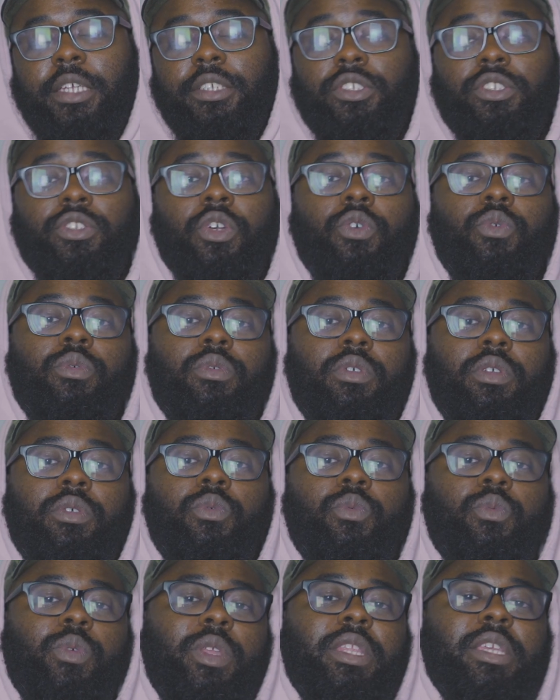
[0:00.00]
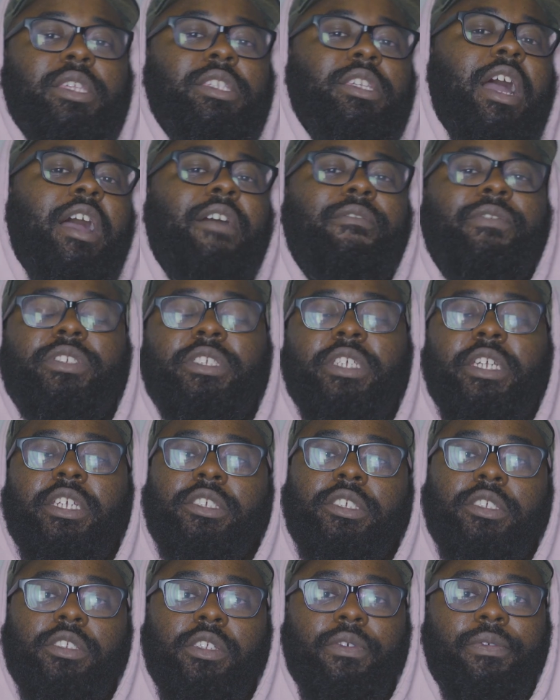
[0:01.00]
So with this
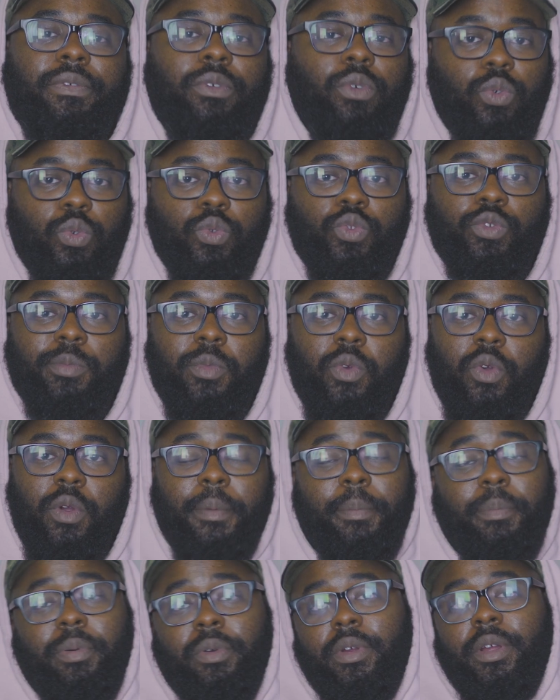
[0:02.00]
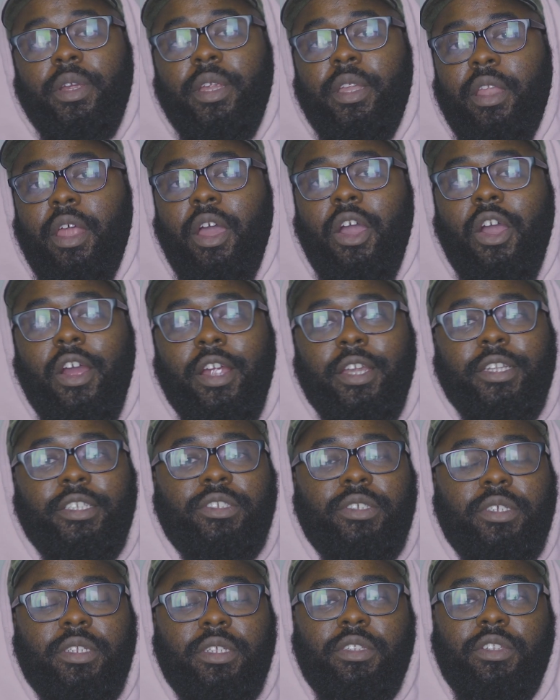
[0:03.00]
conversation of who's more important, the
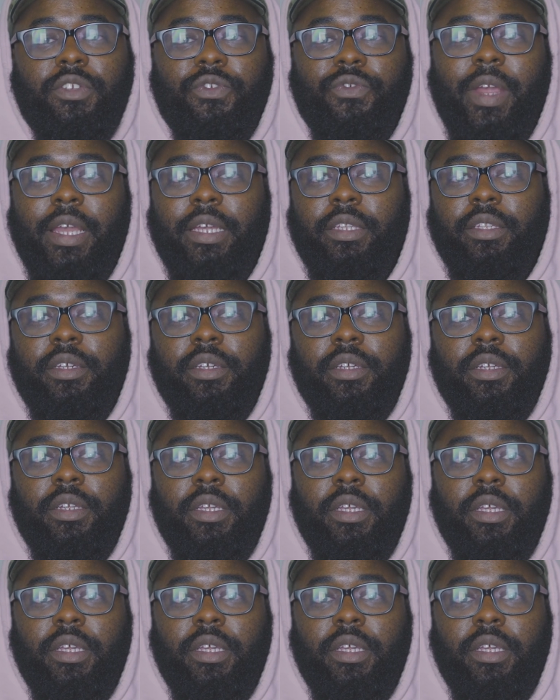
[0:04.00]
artist or the director,